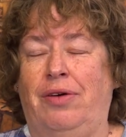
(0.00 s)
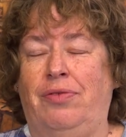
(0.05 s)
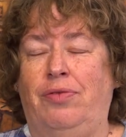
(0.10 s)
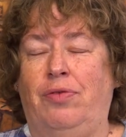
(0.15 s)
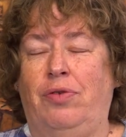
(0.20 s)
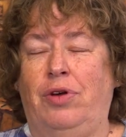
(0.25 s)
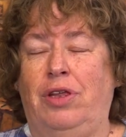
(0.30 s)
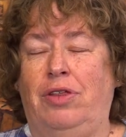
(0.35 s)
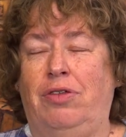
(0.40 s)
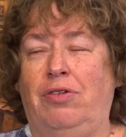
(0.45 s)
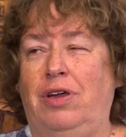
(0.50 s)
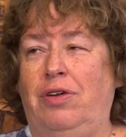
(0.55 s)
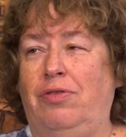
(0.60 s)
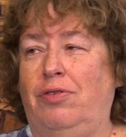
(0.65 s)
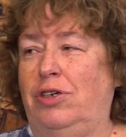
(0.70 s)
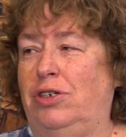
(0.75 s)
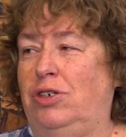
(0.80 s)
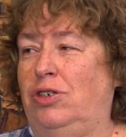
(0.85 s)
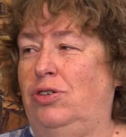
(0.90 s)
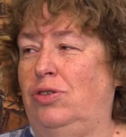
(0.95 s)
Isaiah 43
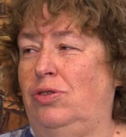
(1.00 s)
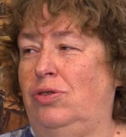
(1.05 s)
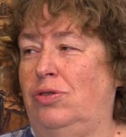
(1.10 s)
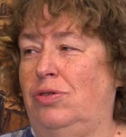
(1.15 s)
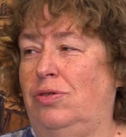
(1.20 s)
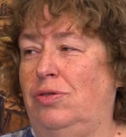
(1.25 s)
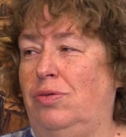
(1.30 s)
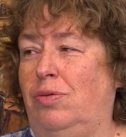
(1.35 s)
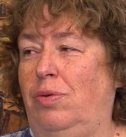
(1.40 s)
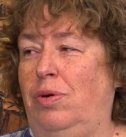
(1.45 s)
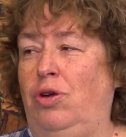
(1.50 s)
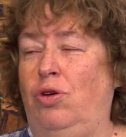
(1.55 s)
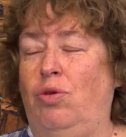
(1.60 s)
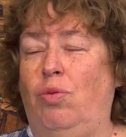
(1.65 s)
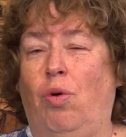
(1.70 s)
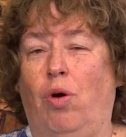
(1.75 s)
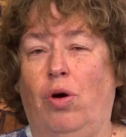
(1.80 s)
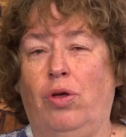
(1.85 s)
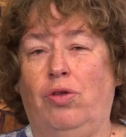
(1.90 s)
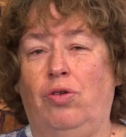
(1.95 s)
verse 2, when you
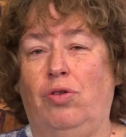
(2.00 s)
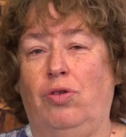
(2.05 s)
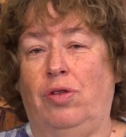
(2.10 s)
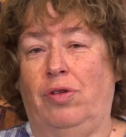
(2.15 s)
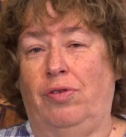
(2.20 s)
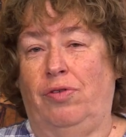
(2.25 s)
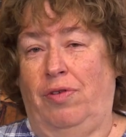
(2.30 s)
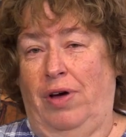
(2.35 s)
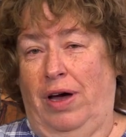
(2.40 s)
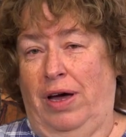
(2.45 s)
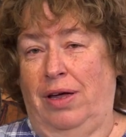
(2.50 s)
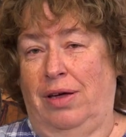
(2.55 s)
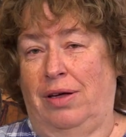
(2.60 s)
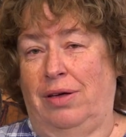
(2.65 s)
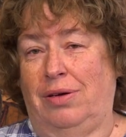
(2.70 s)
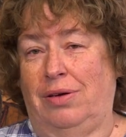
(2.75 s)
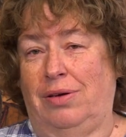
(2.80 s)
walk through the fire,